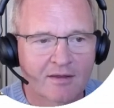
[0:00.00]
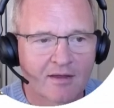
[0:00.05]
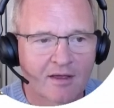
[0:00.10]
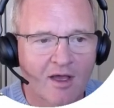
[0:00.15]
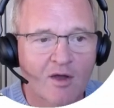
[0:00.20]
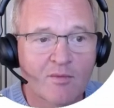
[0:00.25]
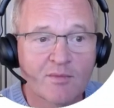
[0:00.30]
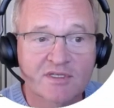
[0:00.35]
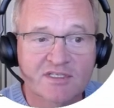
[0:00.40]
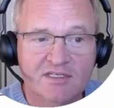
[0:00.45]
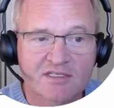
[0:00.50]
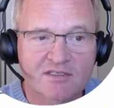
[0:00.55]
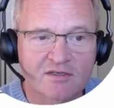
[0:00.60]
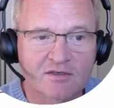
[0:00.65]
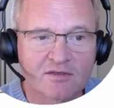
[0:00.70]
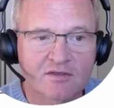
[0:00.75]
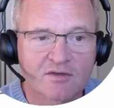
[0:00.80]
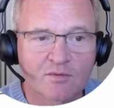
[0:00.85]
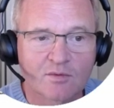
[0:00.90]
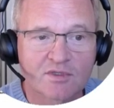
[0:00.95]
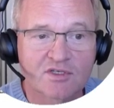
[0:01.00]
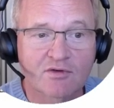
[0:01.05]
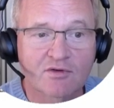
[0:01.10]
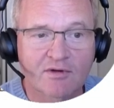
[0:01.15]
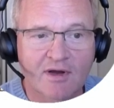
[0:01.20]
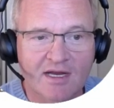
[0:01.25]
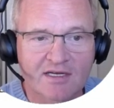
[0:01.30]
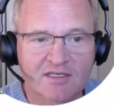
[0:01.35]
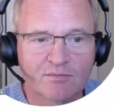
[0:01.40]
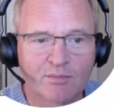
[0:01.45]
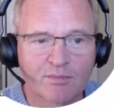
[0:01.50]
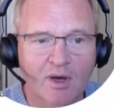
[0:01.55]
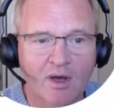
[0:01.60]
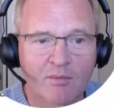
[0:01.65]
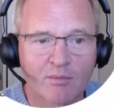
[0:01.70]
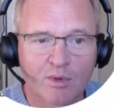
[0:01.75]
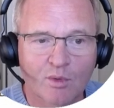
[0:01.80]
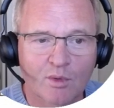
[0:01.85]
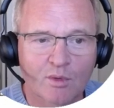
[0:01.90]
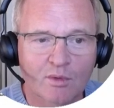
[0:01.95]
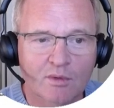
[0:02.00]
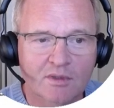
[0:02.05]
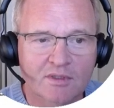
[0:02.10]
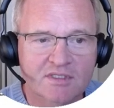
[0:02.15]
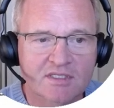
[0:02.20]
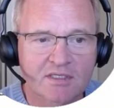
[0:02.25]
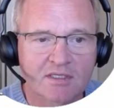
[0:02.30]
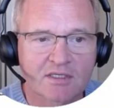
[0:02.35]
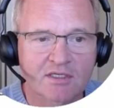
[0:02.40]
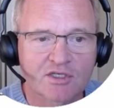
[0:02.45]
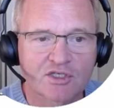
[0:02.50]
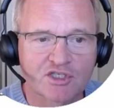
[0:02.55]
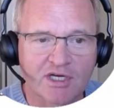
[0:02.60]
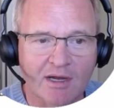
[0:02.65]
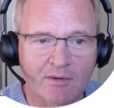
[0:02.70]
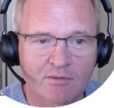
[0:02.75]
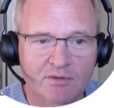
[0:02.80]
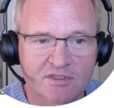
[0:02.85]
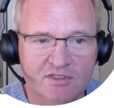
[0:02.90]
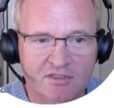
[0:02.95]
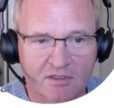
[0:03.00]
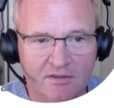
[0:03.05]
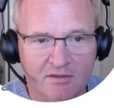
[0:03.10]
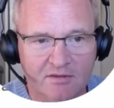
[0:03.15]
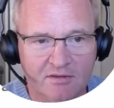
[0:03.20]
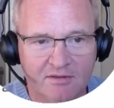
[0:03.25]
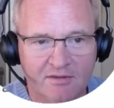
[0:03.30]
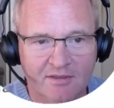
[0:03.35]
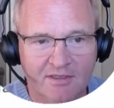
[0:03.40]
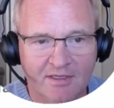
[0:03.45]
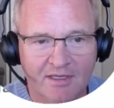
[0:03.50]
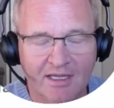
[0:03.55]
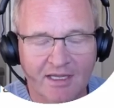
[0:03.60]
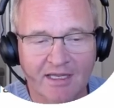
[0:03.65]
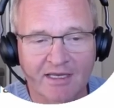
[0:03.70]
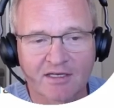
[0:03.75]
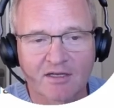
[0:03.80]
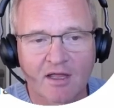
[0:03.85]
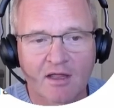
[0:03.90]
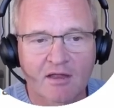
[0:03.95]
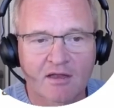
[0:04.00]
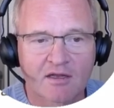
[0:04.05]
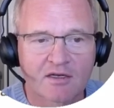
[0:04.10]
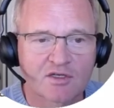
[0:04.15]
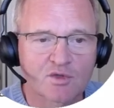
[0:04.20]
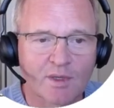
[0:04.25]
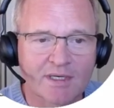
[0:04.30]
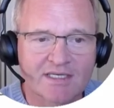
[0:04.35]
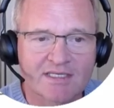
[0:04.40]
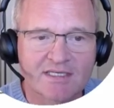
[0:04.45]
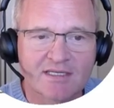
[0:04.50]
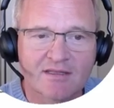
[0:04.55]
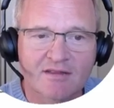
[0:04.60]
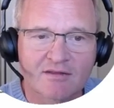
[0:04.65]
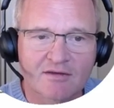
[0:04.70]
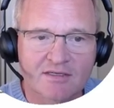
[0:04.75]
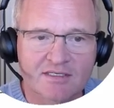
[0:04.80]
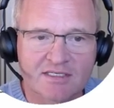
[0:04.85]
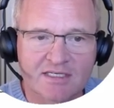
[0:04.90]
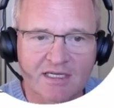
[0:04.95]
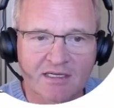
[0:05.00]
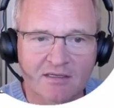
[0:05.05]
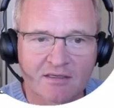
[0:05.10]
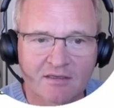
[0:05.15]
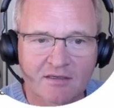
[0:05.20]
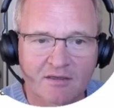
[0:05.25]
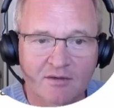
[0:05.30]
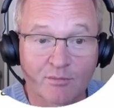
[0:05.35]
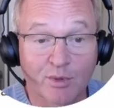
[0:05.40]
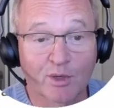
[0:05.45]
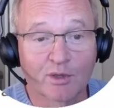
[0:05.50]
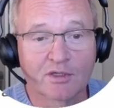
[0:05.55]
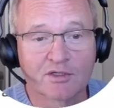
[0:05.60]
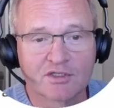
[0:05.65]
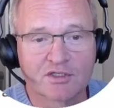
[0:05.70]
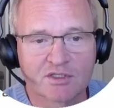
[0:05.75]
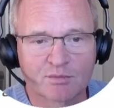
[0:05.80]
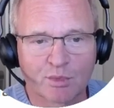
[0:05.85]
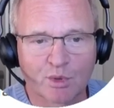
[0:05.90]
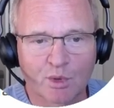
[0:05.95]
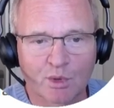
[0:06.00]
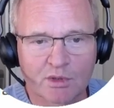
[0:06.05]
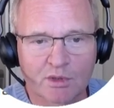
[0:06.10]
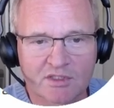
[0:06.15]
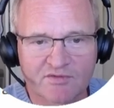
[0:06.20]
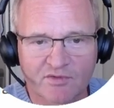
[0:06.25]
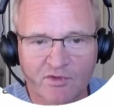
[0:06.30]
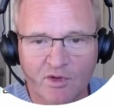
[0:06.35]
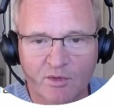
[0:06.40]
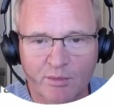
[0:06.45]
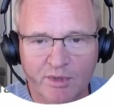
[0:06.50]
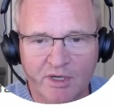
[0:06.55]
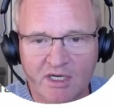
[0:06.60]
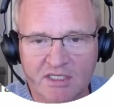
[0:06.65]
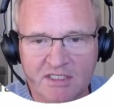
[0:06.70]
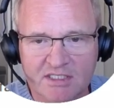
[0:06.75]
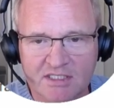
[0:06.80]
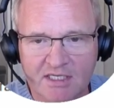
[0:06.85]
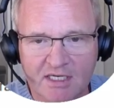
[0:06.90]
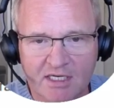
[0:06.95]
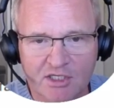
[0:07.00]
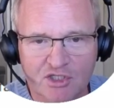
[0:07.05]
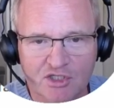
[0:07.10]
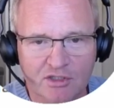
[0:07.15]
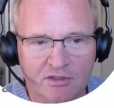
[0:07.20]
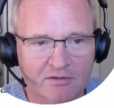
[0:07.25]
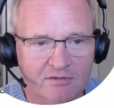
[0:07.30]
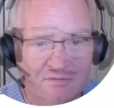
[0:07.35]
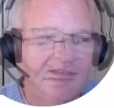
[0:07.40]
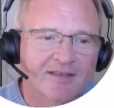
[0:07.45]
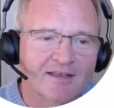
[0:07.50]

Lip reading: Home Assistant was created by Paulus Schouwsten in 2013. Apologies, Paulus, for the pronunciation.